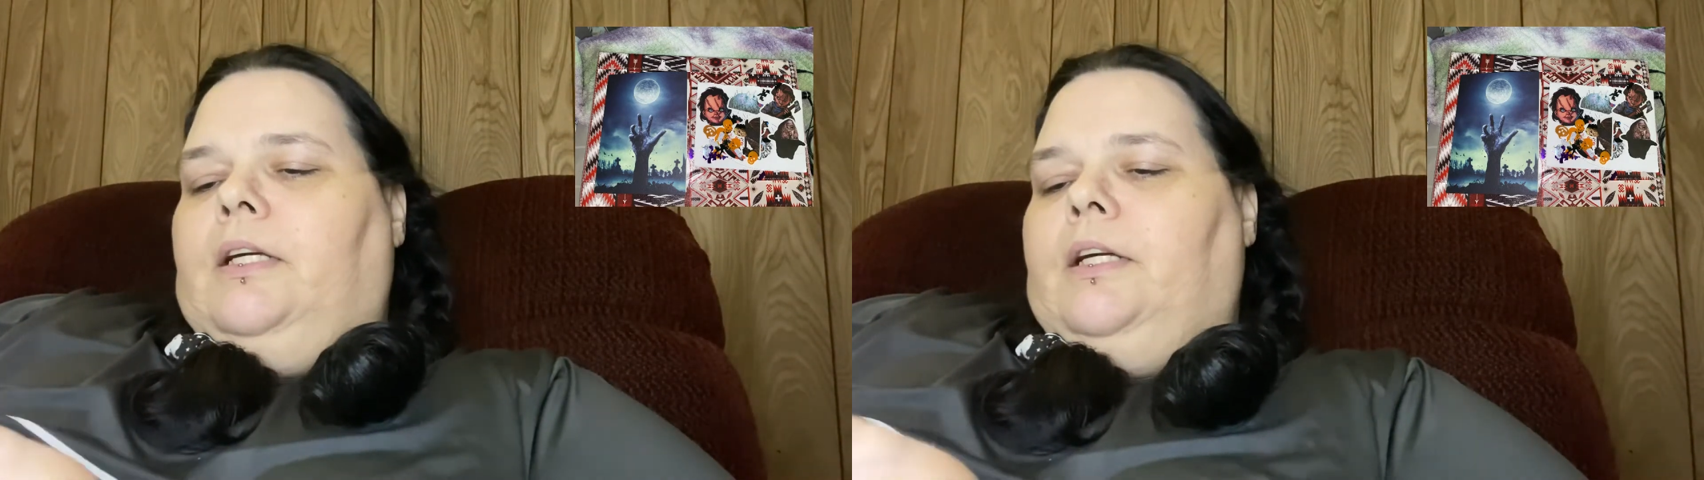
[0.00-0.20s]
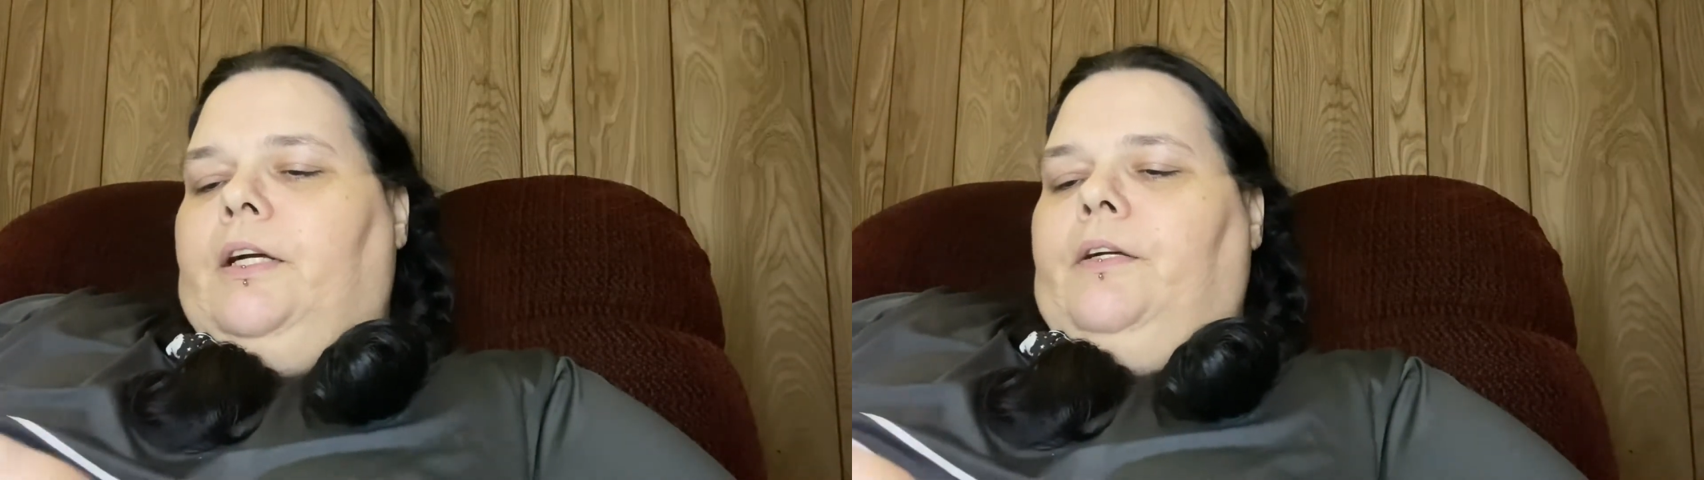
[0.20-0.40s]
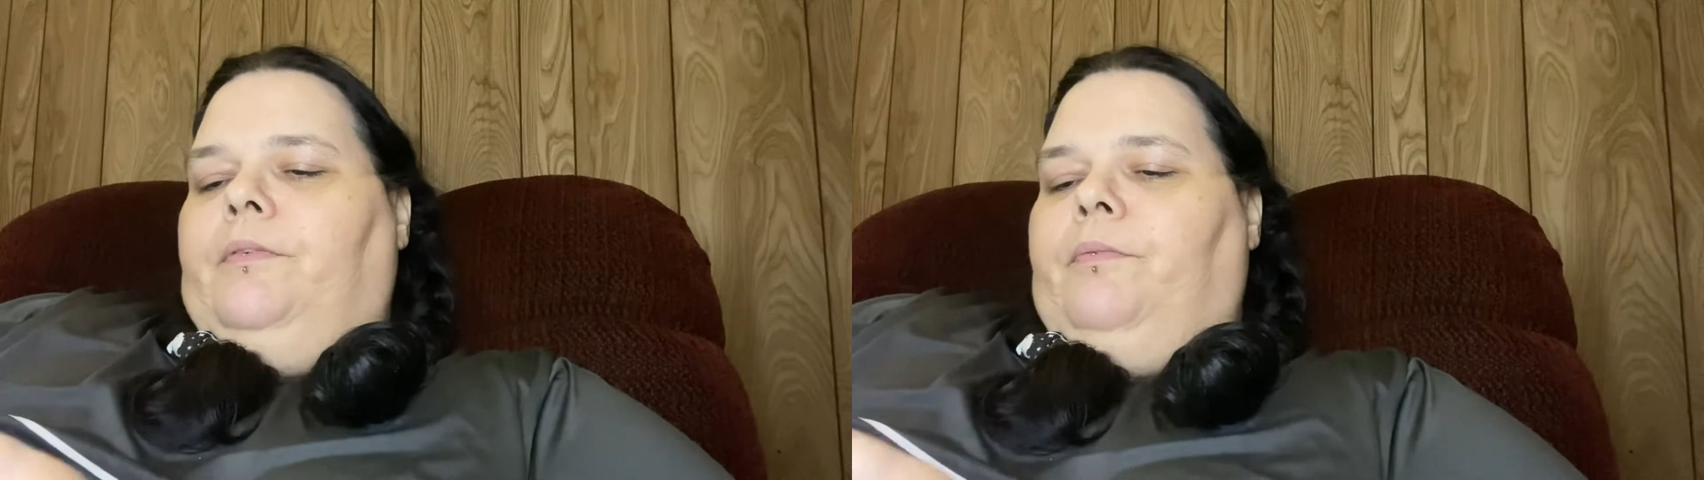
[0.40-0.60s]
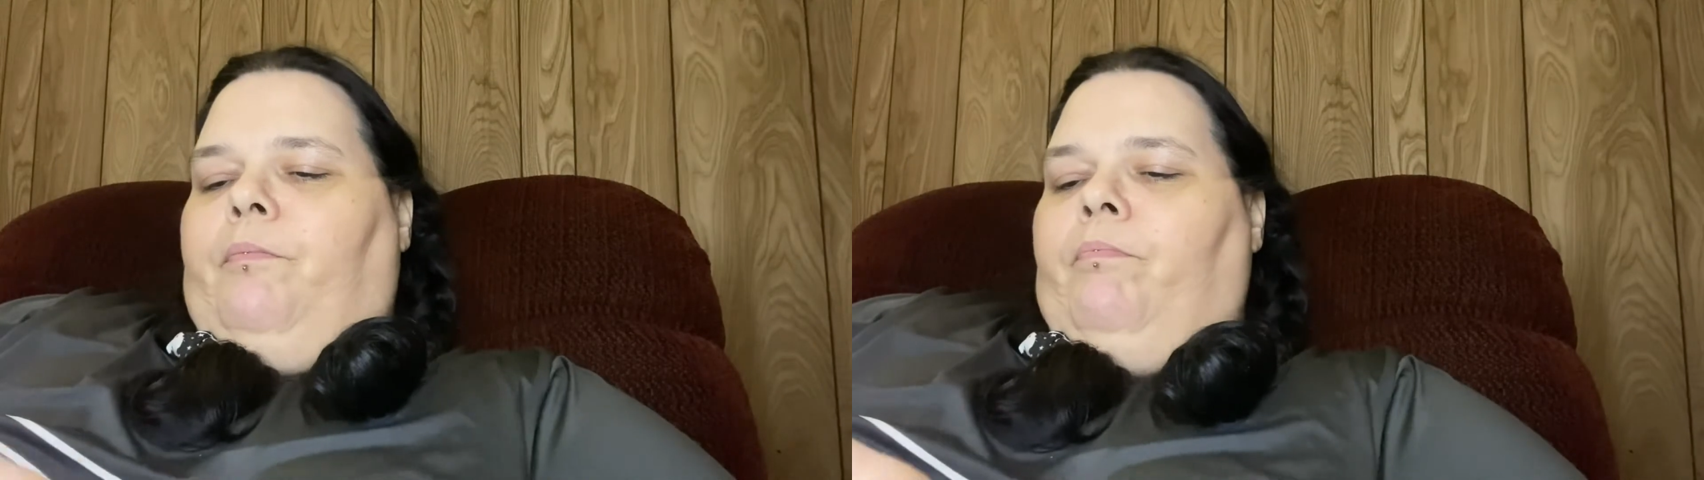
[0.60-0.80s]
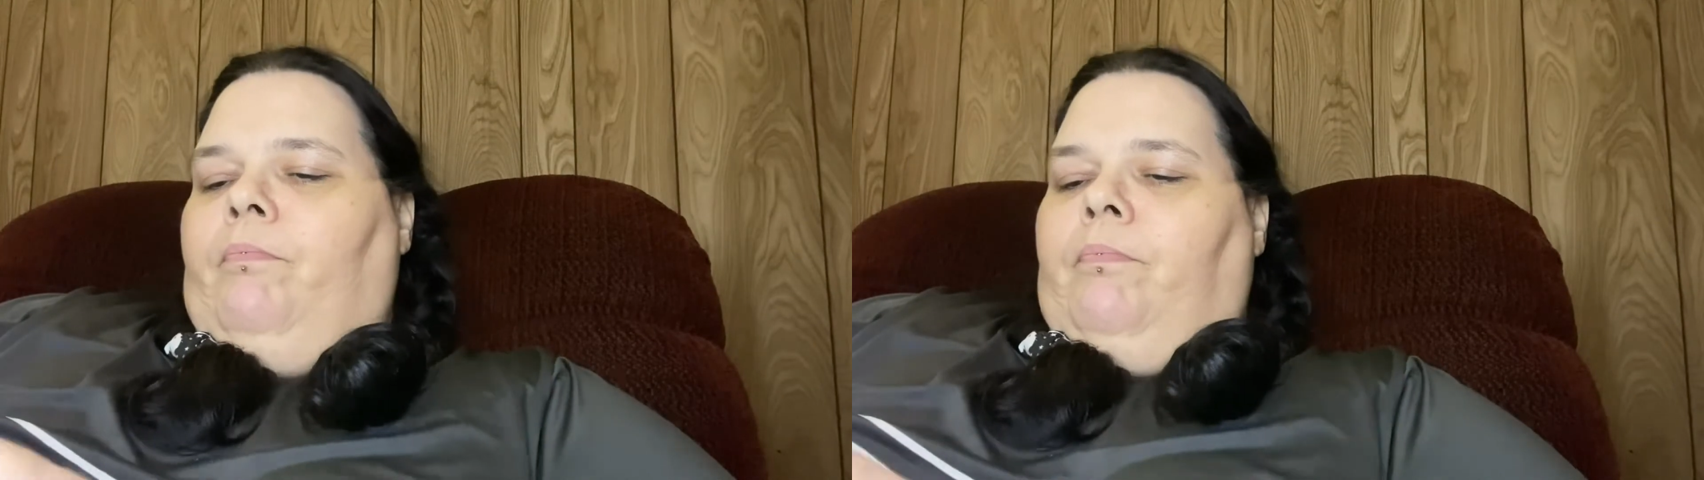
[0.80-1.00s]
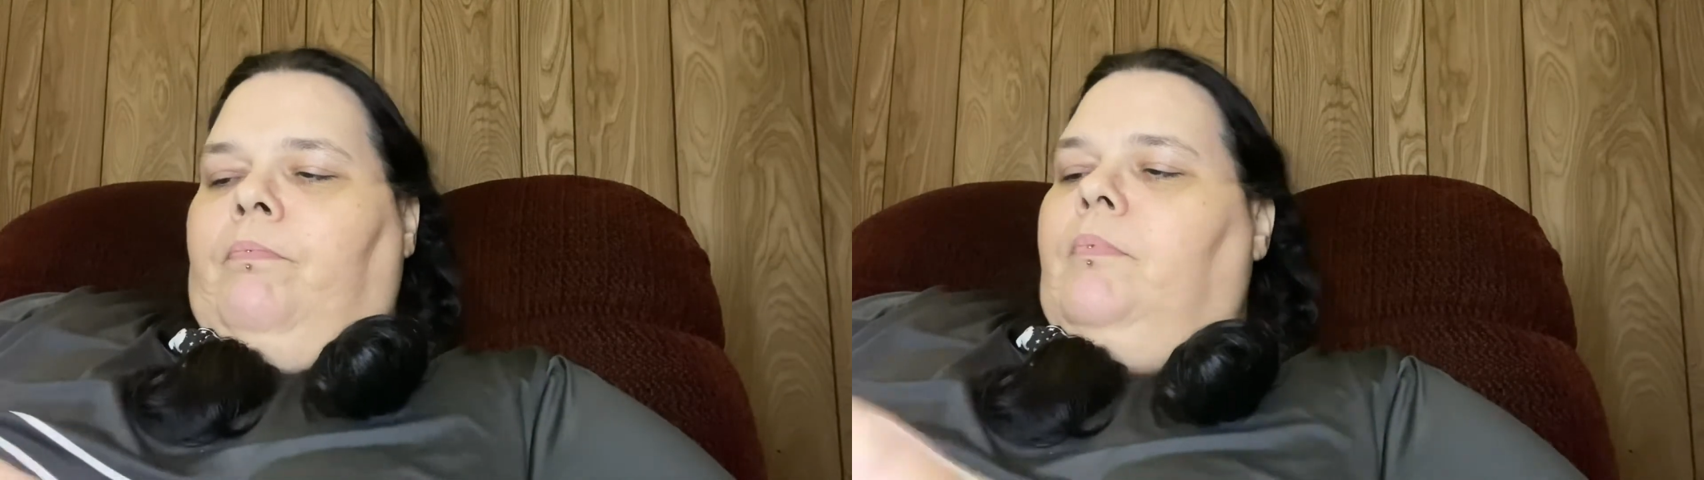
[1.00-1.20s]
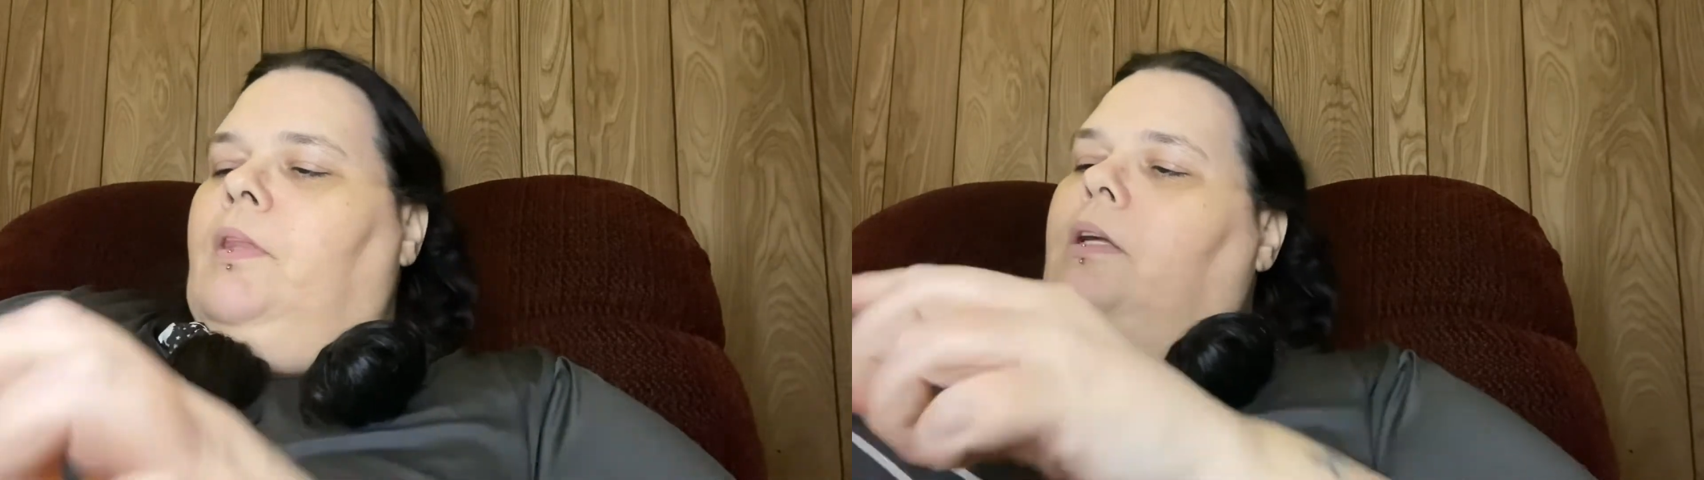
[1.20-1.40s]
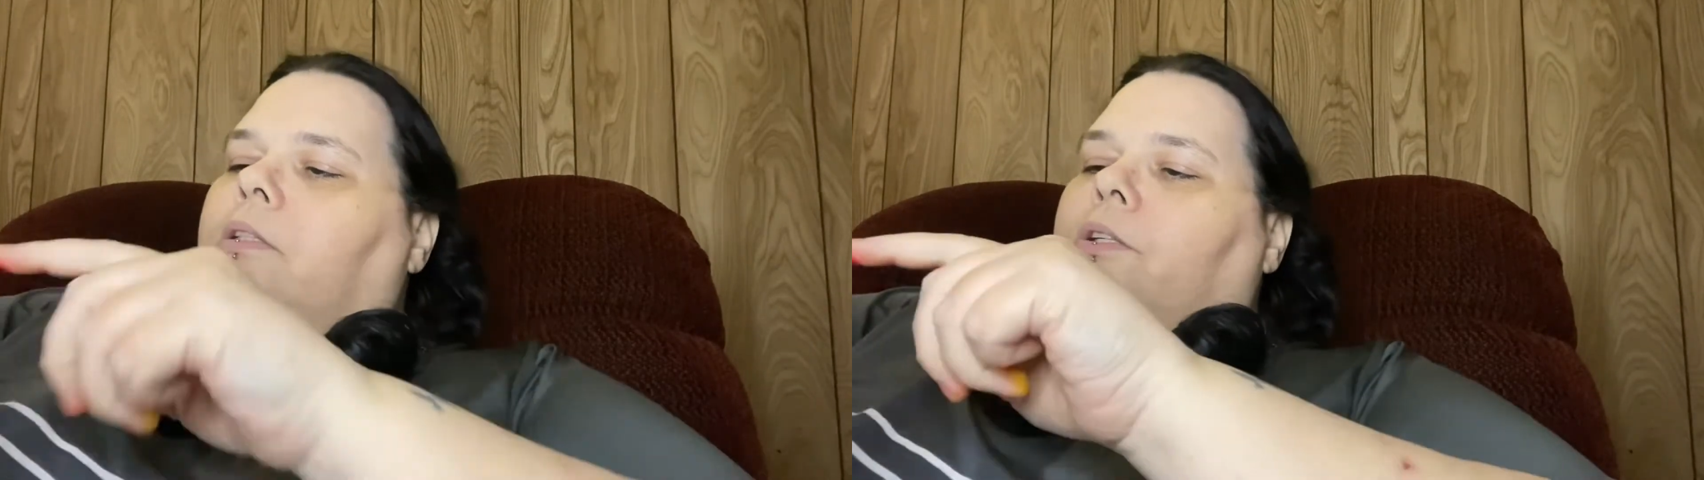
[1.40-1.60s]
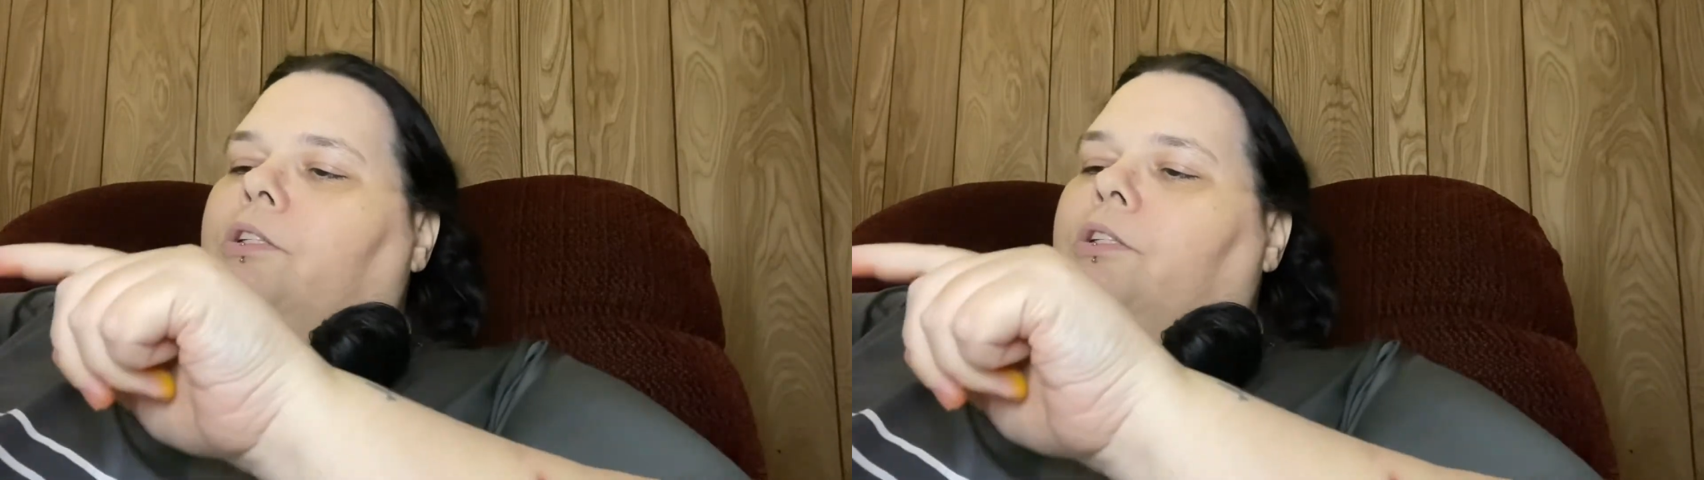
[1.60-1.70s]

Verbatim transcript: here. Do